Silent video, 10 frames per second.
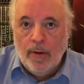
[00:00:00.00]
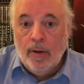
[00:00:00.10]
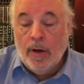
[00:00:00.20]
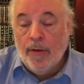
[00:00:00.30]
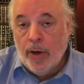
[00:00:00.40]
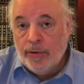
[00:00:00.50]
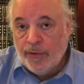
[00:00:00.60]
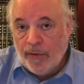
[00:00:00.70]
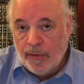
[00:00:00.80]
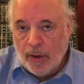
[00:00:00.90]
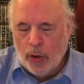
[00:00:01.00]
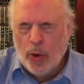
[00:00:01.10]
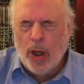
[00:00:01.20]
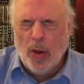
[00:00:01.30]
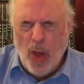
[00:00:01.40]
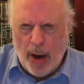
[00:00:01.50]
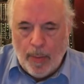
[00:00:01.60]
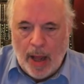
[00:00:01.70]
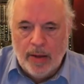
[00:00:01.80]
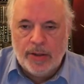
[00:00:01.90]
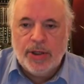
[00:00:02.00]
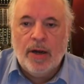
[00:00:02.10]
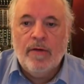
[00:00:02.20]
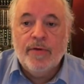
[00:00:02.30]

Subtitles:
Another interesting thing you can get a lot of mileage out of